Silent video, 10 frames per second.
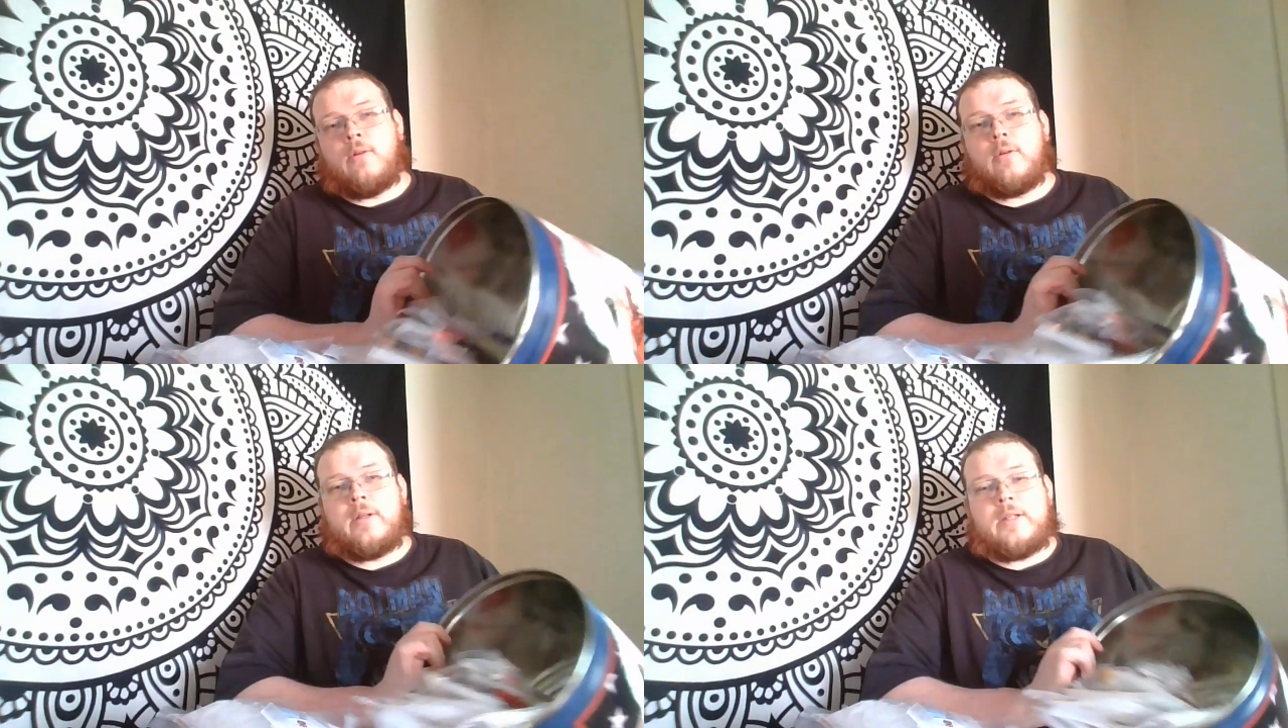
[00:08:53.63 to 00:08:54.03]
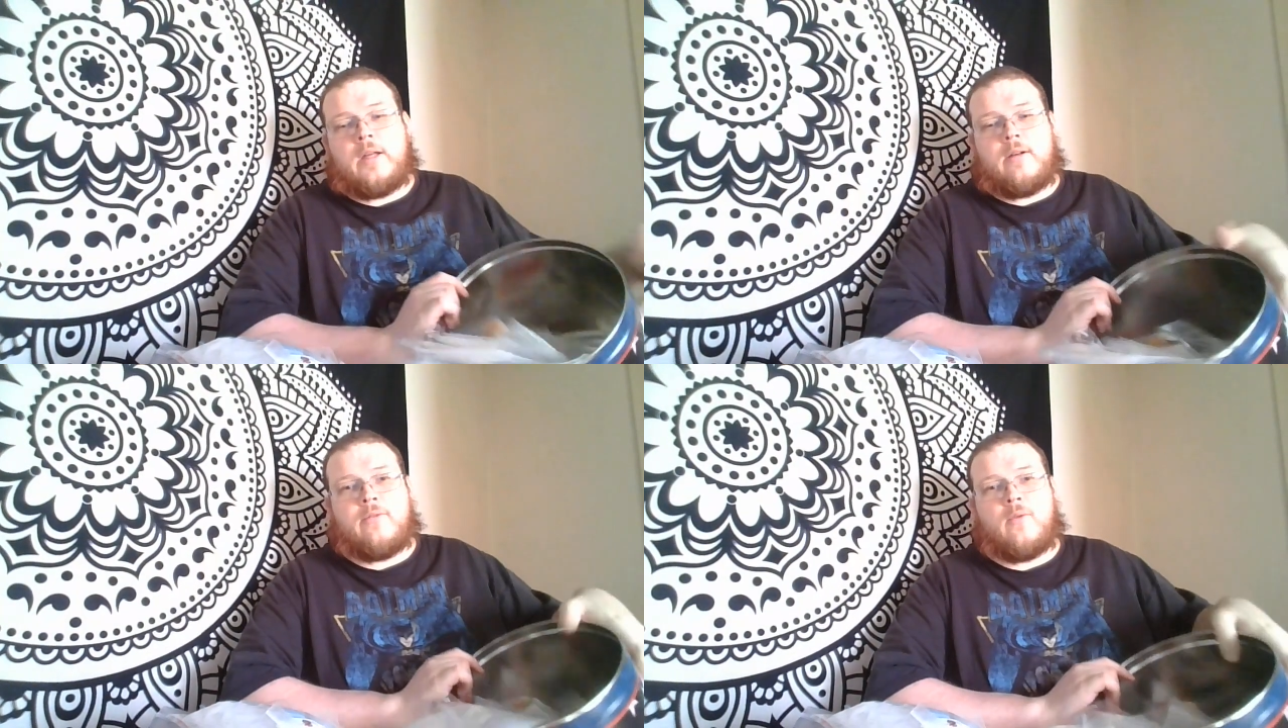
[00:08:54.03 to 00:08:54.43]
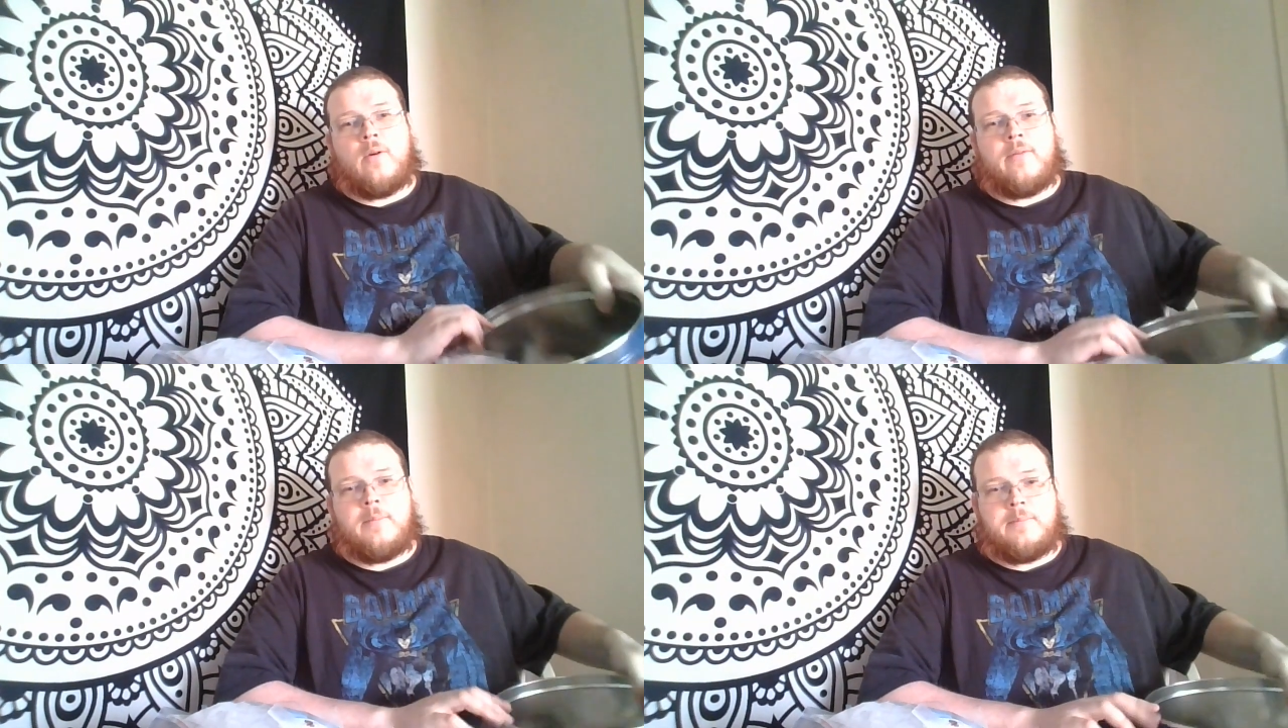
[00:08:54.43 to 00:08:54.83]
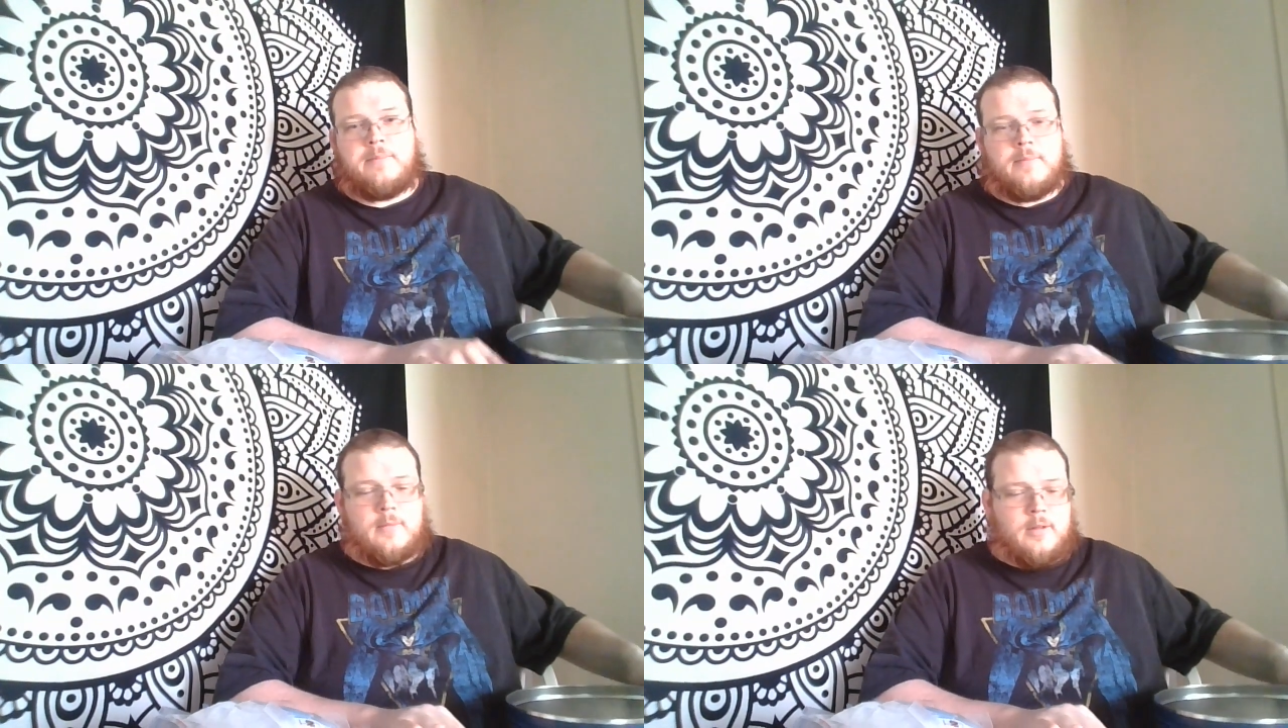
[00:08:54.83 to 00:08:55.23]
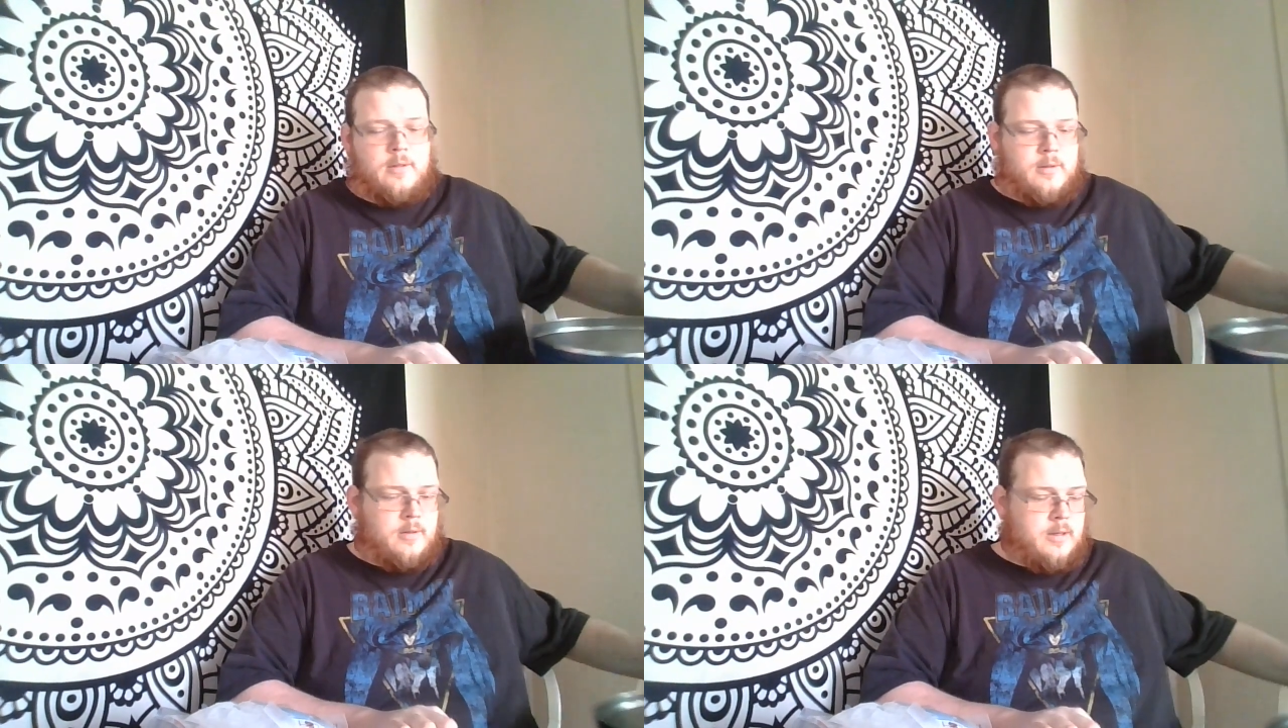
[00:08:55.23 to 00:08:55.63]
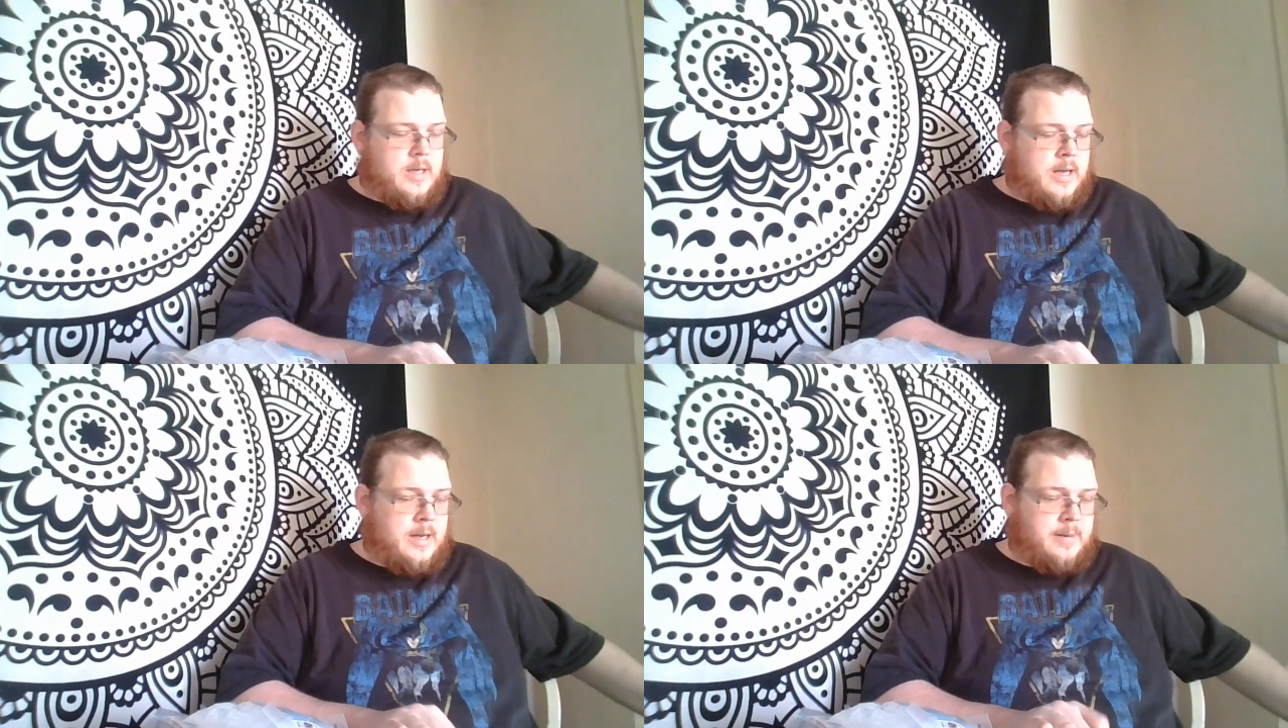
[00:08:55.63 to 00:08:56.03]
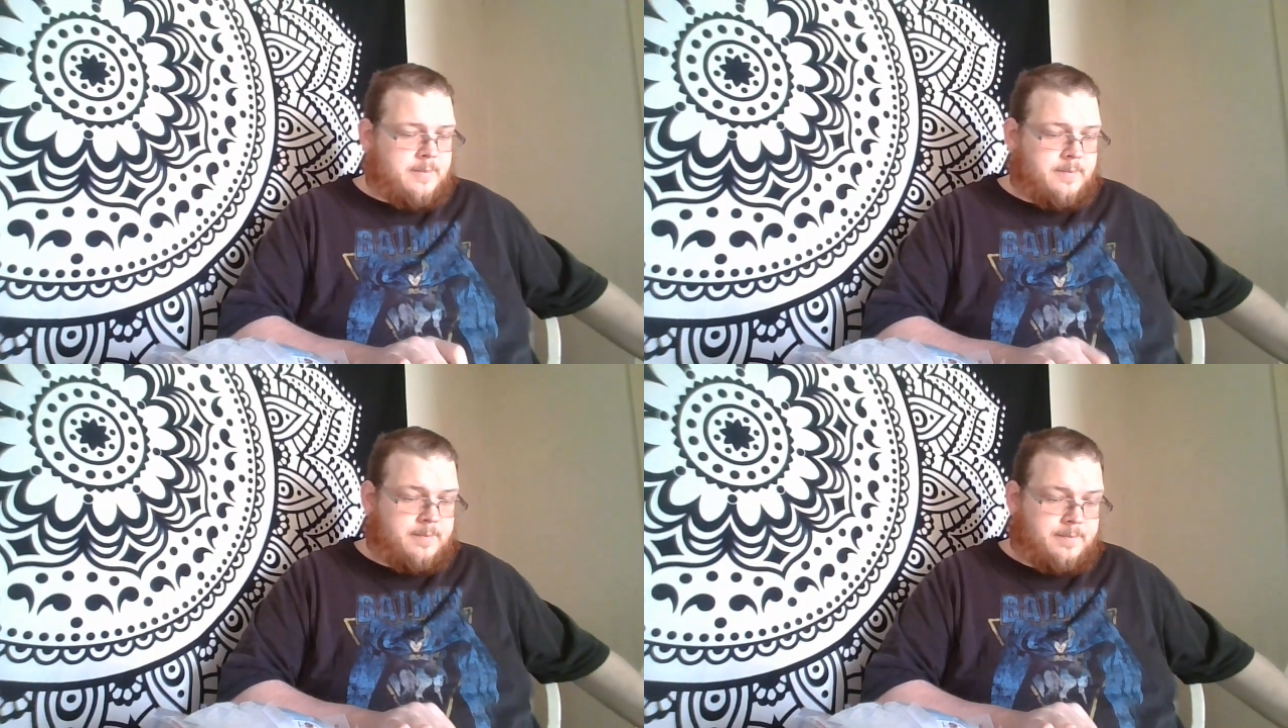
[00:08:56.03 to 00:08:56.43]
container full of them.